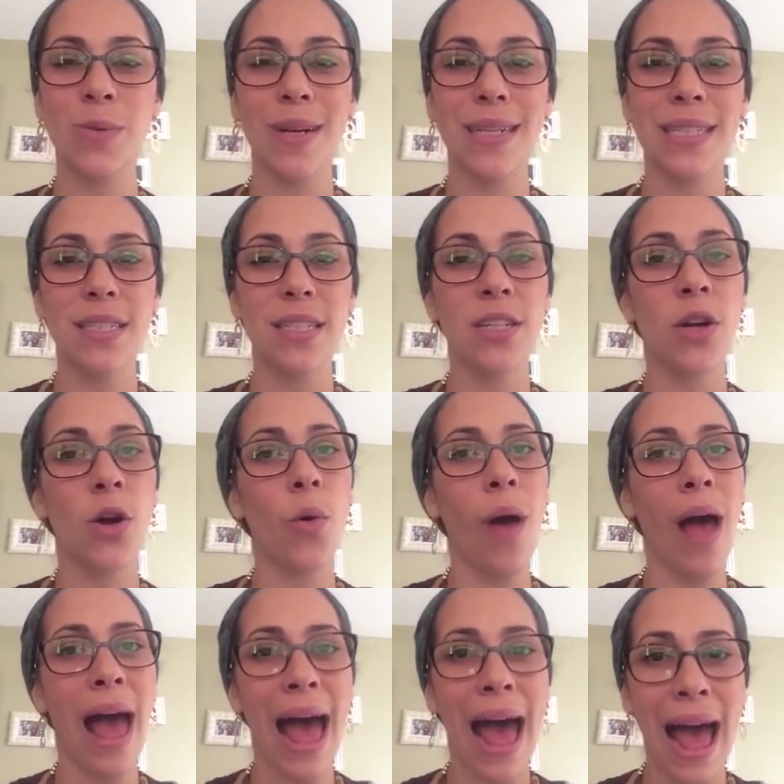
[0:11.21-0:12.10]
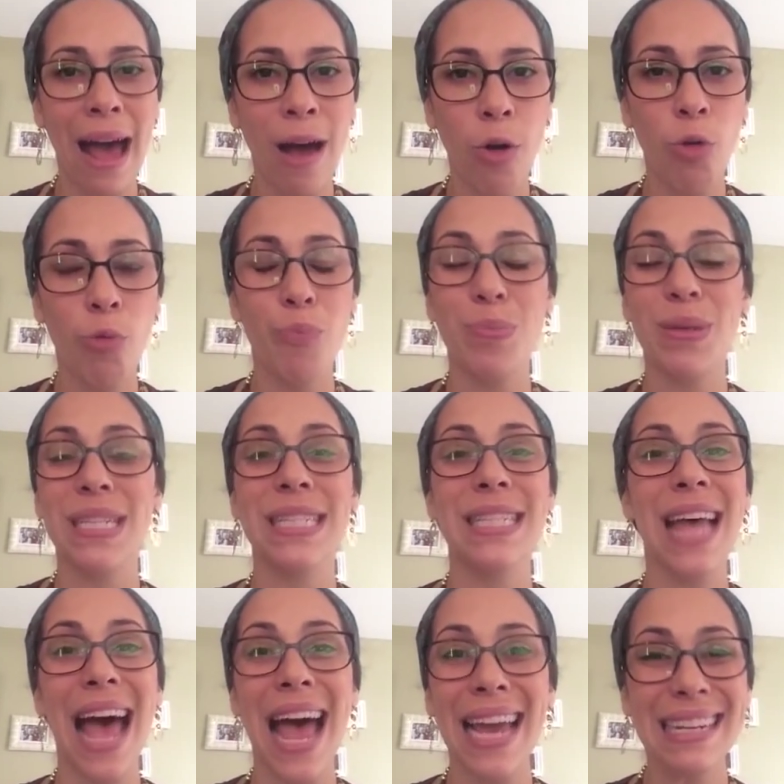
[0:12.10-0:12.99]
She wants to know how,
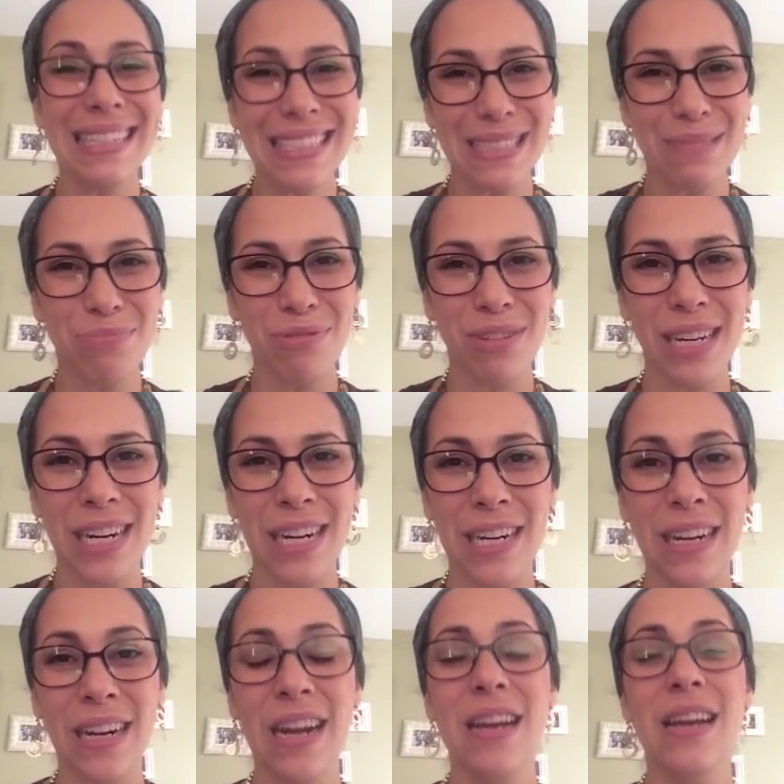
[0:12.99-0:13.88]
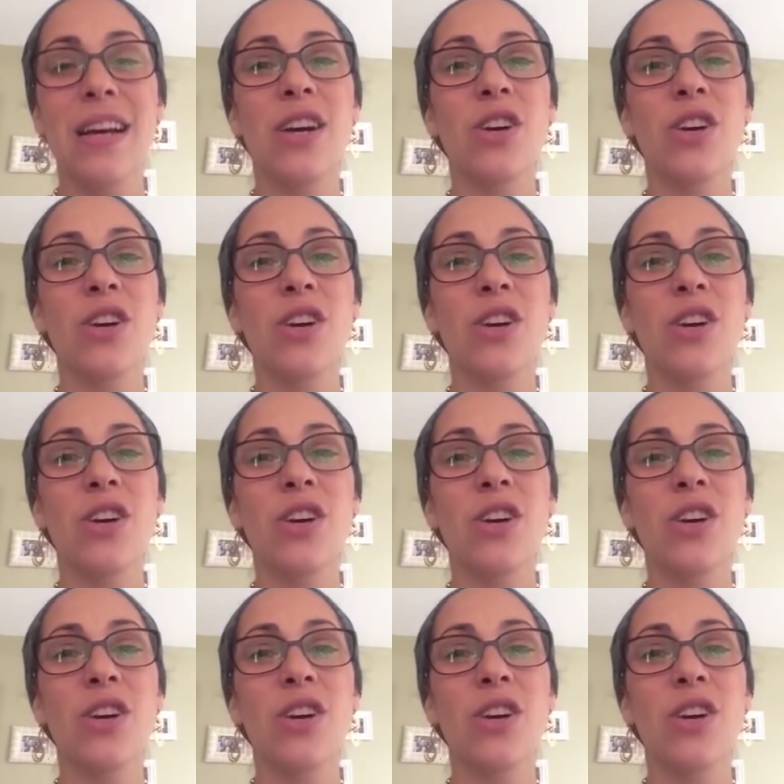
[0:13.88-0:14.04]
besides prayer,